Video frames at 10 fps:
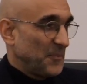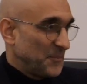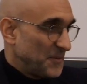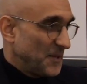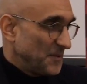
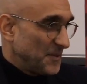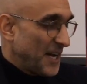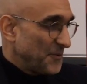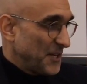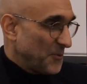I'm
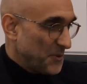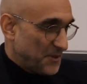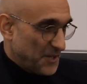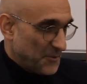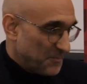down there
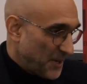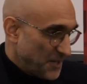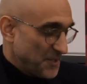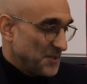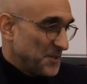with the other
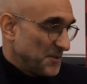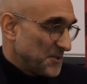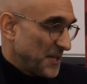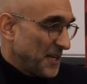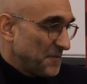patients and
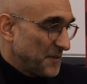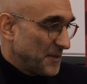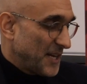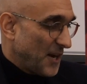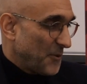staff
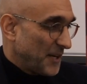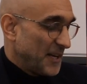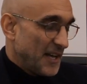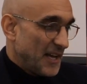and cowering,